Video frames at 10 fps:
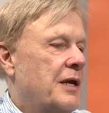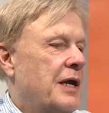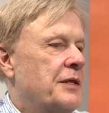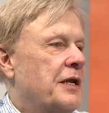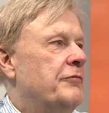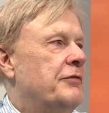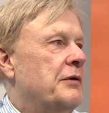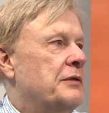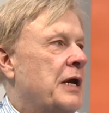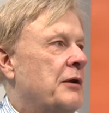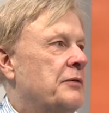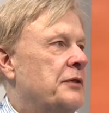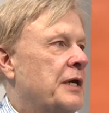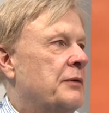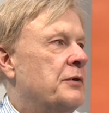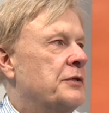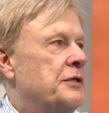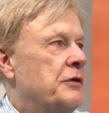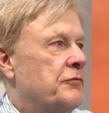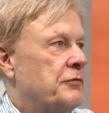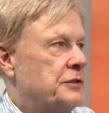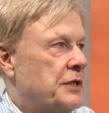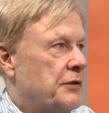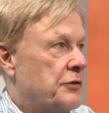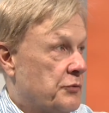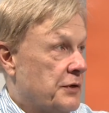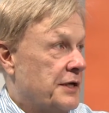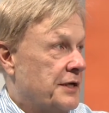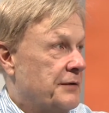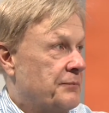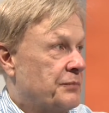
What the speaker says: And then I found out that with Neo4j 3,